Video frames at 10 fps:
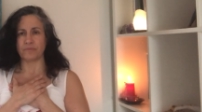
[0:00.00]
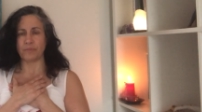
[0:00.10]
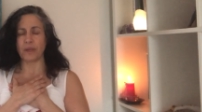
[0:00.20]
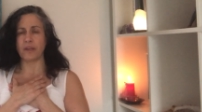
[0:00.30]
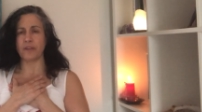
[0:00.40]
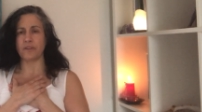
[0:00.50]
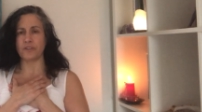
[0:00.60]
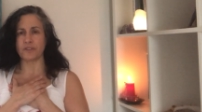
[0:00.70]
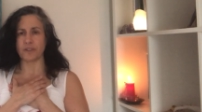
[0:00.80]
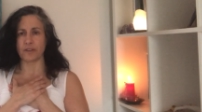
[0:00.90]
Bathe
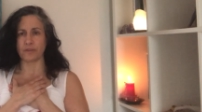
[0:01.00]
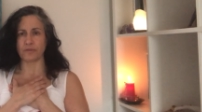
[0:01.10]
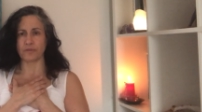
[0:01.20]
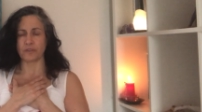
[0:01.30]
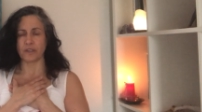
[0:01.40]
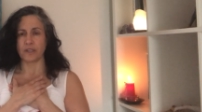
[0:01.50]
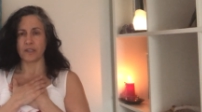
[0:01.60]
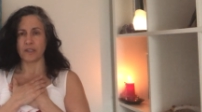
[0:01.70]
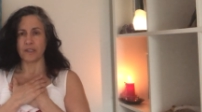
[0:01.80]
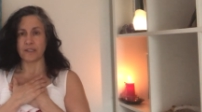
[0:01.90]
yourself
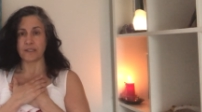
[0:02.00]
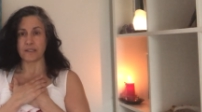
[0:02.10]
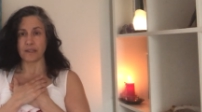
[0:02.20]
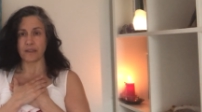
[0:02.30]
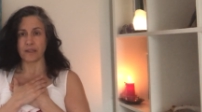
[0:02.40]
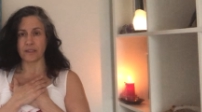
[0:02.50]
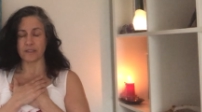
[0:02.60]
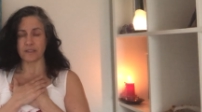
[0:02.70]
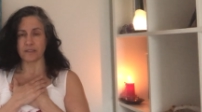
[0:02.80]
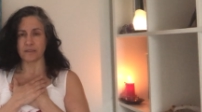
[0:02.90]
in
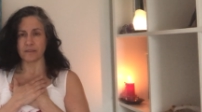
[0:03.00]
sunlight.